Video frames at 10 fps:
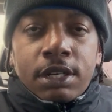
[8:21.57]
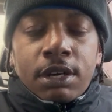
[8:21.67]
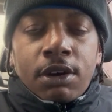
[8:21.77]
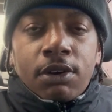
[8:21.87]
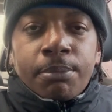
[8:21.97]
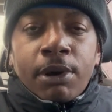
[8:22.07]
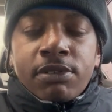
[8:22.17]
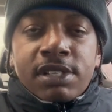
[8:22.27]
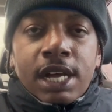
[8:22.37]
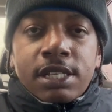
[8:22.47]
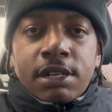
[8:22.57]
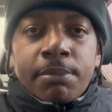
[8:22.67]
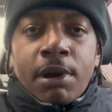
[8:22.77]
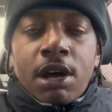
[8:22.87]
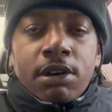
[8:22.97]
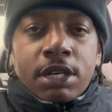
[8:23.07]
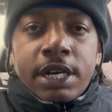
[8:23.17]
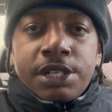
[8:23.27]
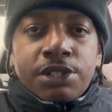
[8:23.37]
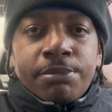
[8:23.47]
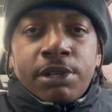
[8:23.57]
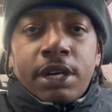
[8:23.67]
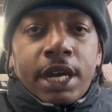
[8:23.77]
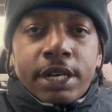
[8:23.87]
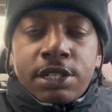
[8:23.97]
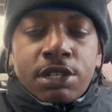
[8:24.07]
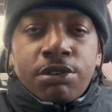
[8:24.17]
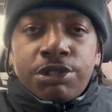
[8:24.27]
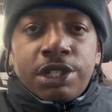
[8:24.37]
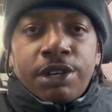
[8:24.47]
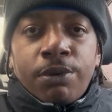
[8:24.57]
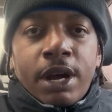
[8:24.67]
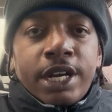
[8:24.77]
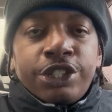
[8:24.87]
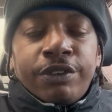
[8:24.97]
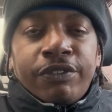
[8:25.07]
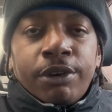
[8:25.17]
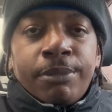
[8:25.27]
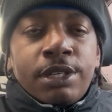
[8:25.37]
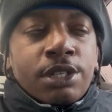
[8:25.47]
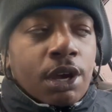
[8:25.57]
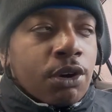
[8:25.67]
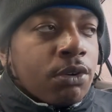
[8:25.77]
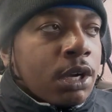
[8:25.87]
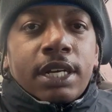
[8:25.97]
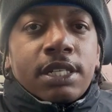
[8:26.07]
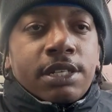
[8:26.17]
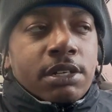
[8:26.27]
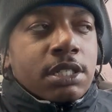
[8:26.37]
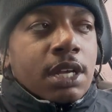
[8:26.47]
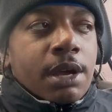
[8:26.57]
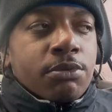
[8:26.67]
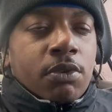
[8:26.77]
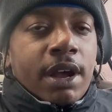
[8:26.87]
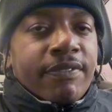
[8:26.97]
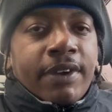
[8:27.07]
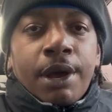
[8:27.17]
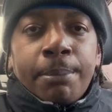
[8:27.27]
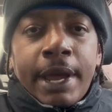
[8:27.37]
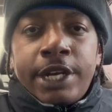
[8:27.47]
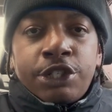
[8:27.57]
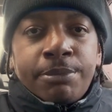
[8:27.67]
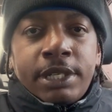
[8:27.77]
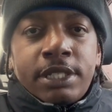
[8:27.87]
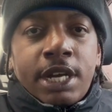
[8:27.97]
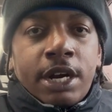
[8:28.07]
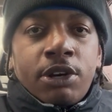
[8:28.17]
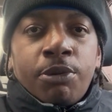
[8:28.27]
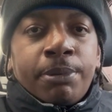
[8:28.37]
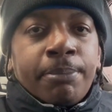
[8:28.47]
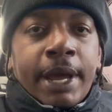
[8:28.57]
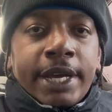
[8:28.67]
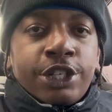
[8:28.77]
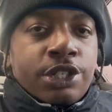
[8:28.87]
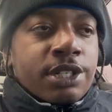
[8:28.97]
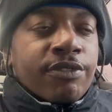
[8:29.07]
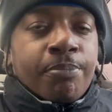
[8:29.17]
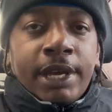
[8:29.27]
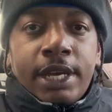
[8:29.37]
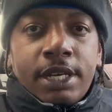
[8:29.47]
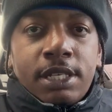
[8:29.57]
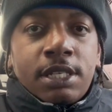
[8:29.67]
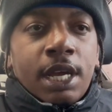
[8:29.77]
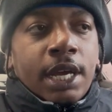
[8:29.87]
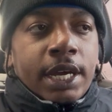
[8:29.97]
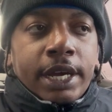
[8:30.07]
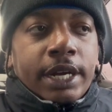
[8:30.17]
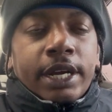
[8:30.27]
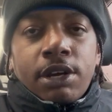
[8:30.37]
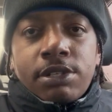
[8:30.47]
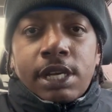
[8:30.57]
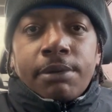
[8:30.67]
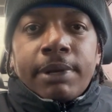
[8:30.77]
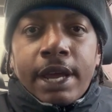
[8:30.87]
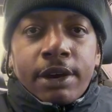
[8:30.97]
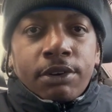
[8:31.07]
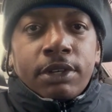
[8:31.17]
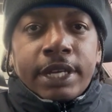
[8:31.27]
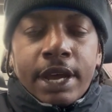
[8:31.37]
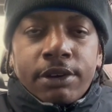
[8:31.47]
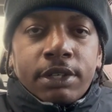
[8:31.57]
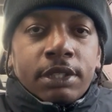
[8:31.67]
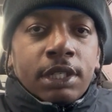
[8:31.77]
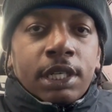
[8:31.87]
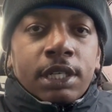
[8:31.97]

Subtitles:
on both sides of the ball, customer and associate wise. You feel me? So, because there's times where I found management tearing open packages of pens and then go set them down on the counter